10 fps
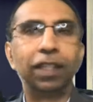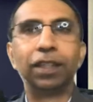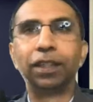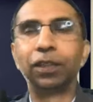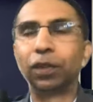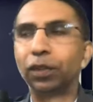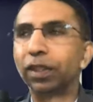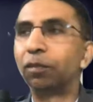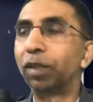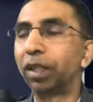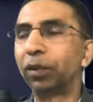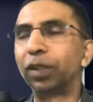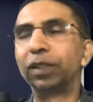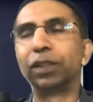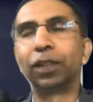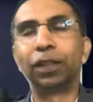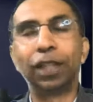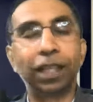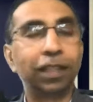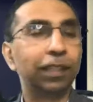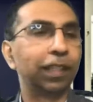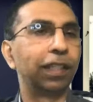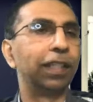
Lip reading: So somebody who is on the other side,